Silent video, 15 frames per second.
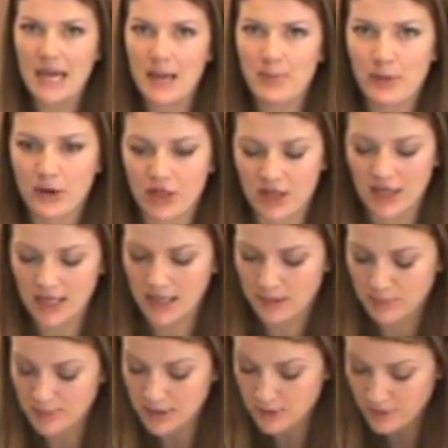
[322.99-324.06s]
paper
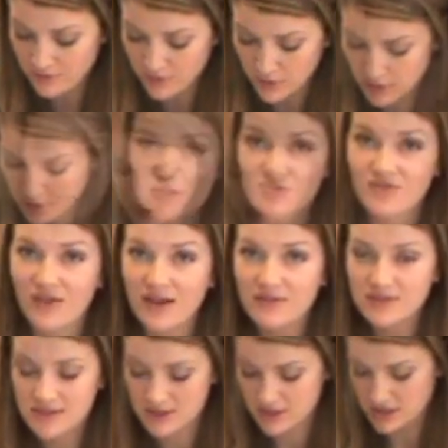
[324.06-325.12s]
thin, beautiful. It's just 5
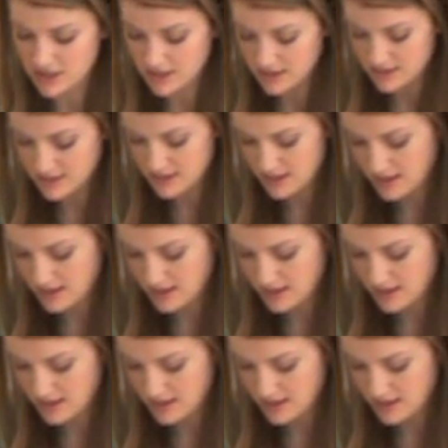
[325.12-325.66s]
or 6 sheets